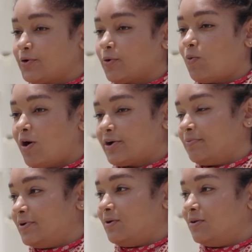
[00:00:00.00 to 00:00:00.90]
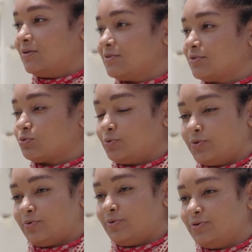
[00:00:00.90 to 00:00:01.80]
their water bill through
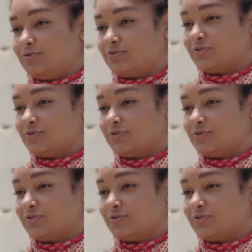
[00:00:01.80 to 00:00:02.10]
the roof.